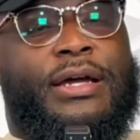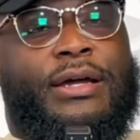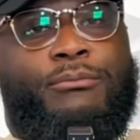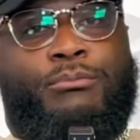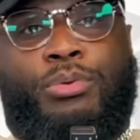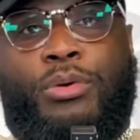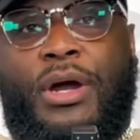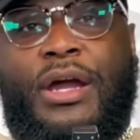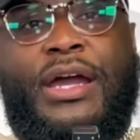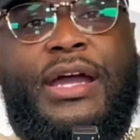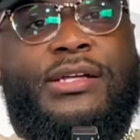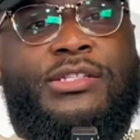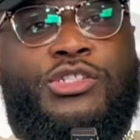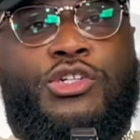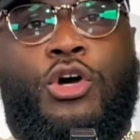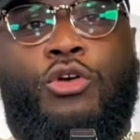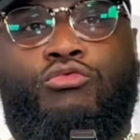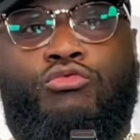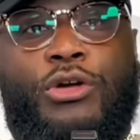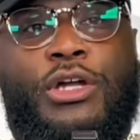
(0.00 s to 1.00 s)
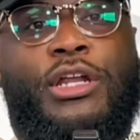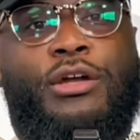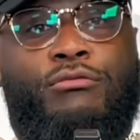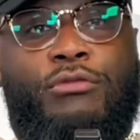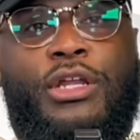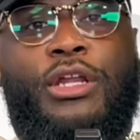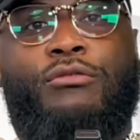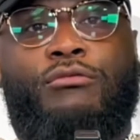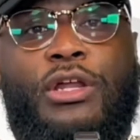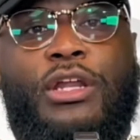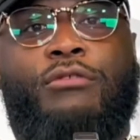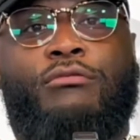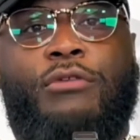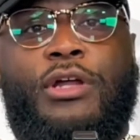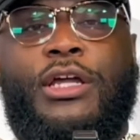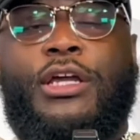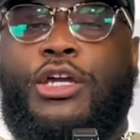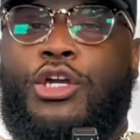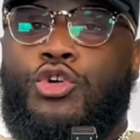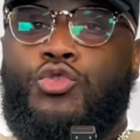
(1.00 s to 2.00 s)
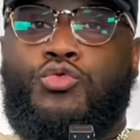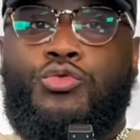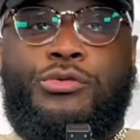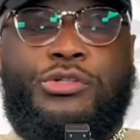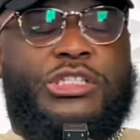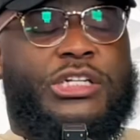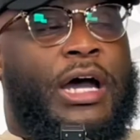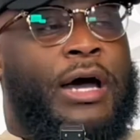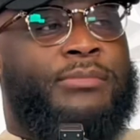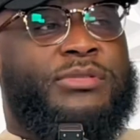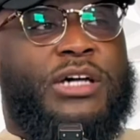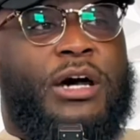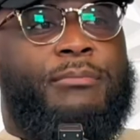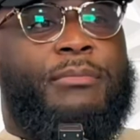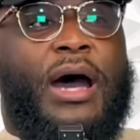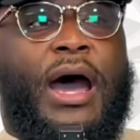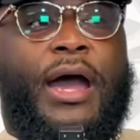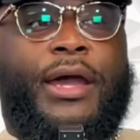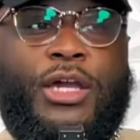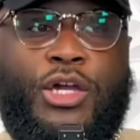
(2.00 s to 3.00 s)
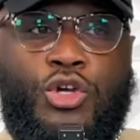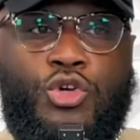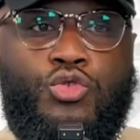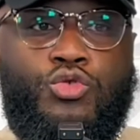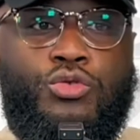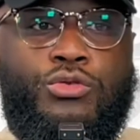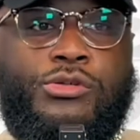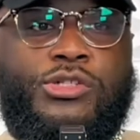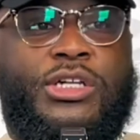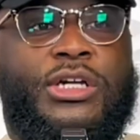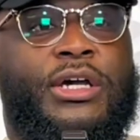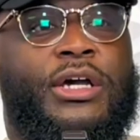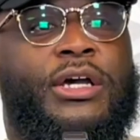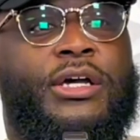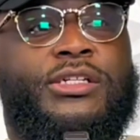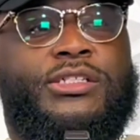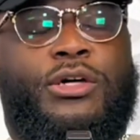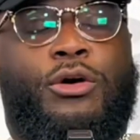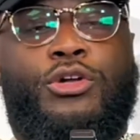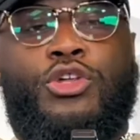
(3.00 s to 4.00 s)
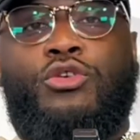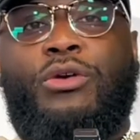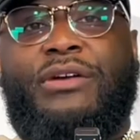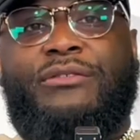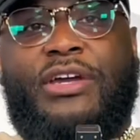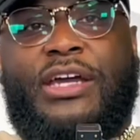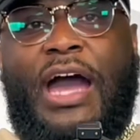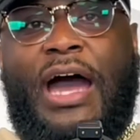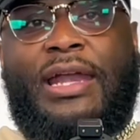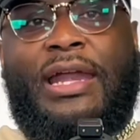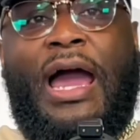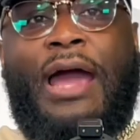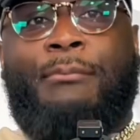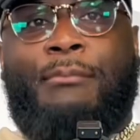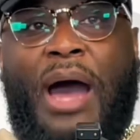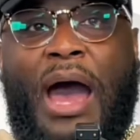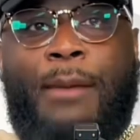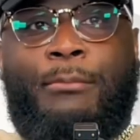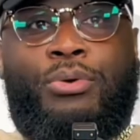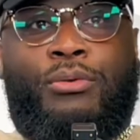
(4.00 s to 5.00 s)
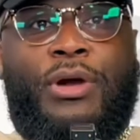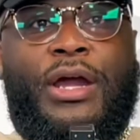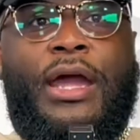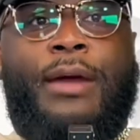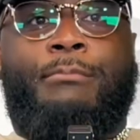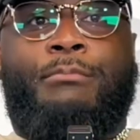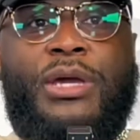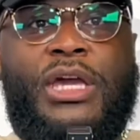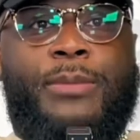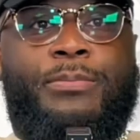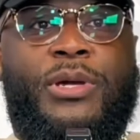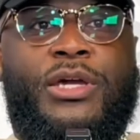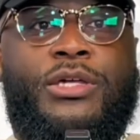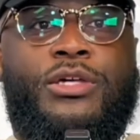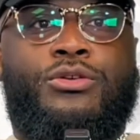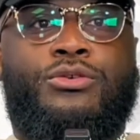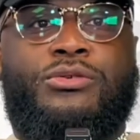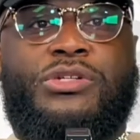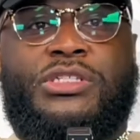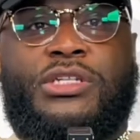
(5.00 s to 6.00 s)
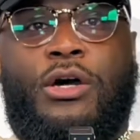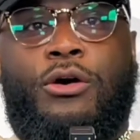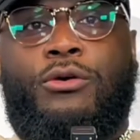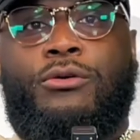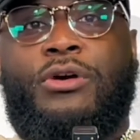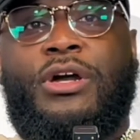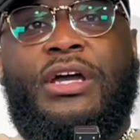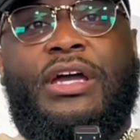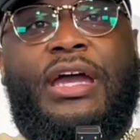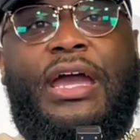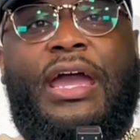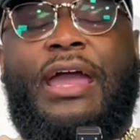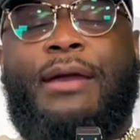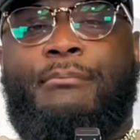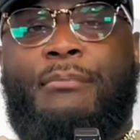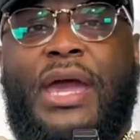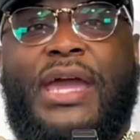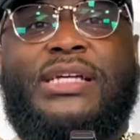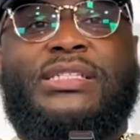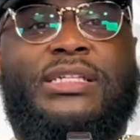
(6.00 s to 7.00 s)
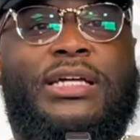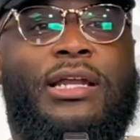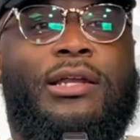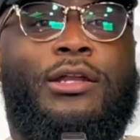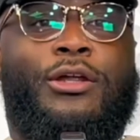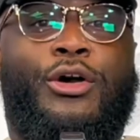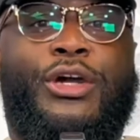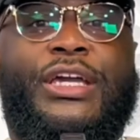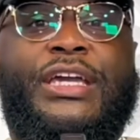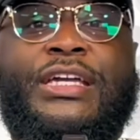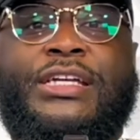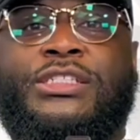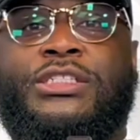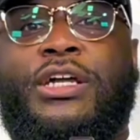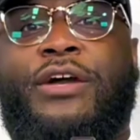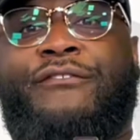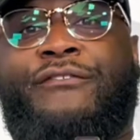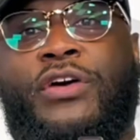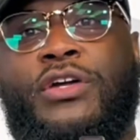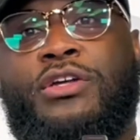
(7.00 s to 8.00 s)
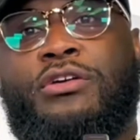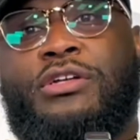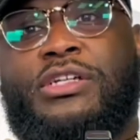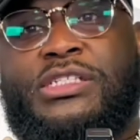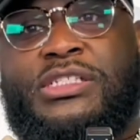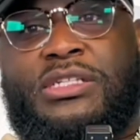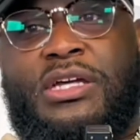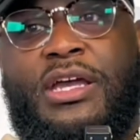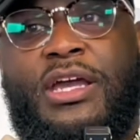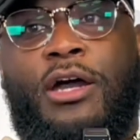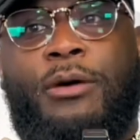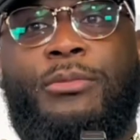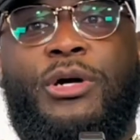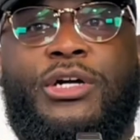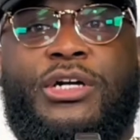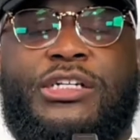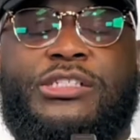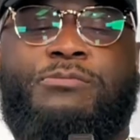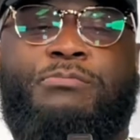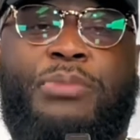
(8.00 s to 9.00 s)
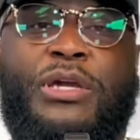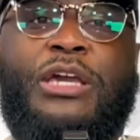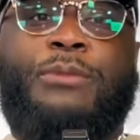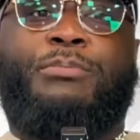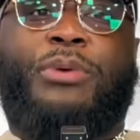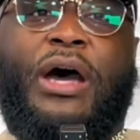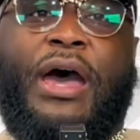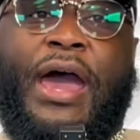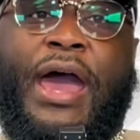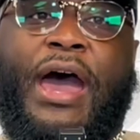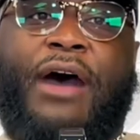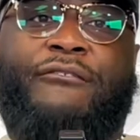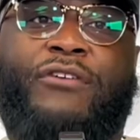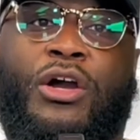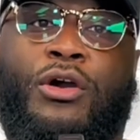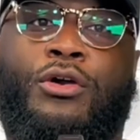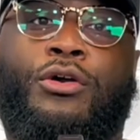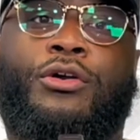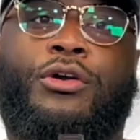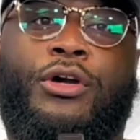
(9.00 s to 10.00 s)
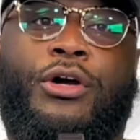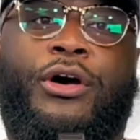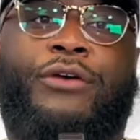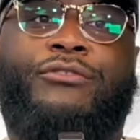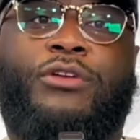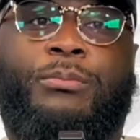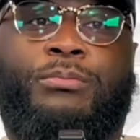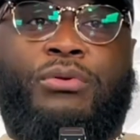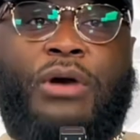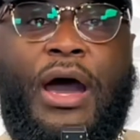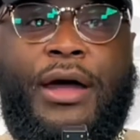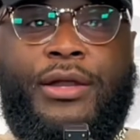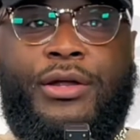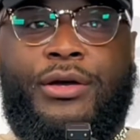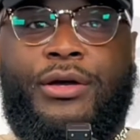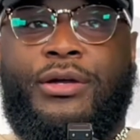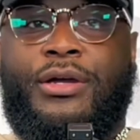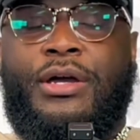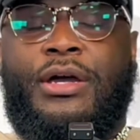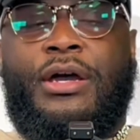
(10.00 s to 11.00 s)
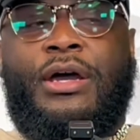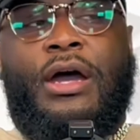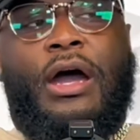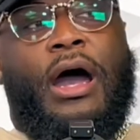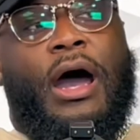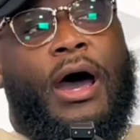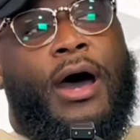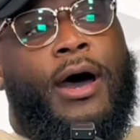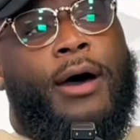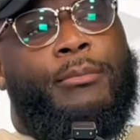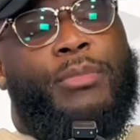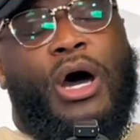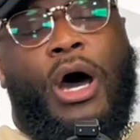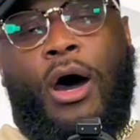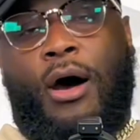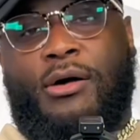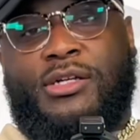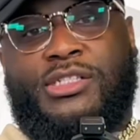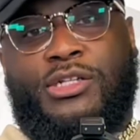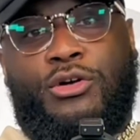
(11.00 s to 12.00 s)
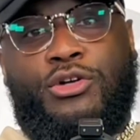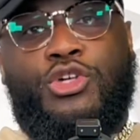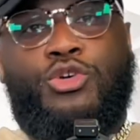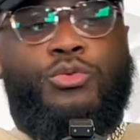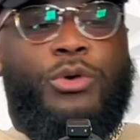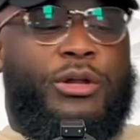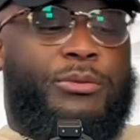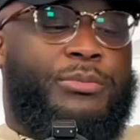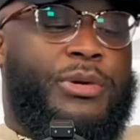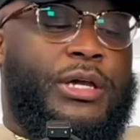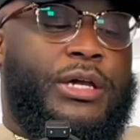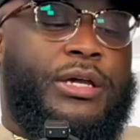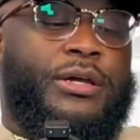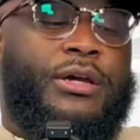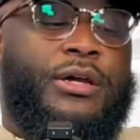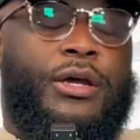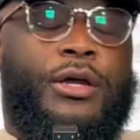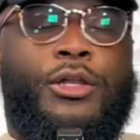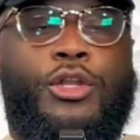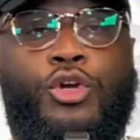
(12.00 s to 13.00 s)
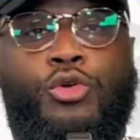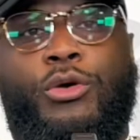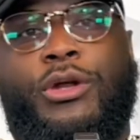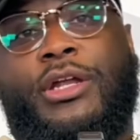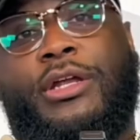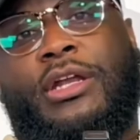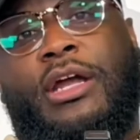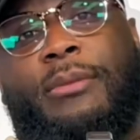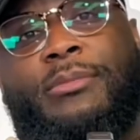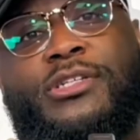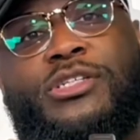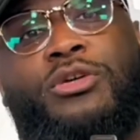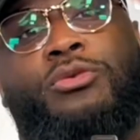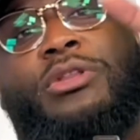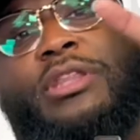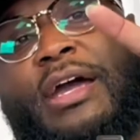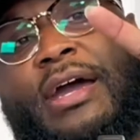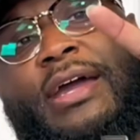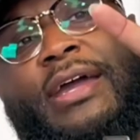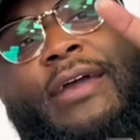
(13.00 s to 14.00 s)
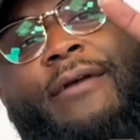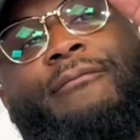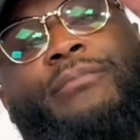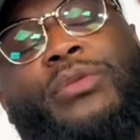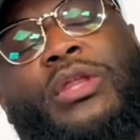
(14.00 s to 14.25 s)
Brands are really, really, really, really huge. I'm talking about huge. So you even got like my brand, BPU. So it makes it a little easier for you to sell because people have heard of the product. But also you want to be doing the number two thing.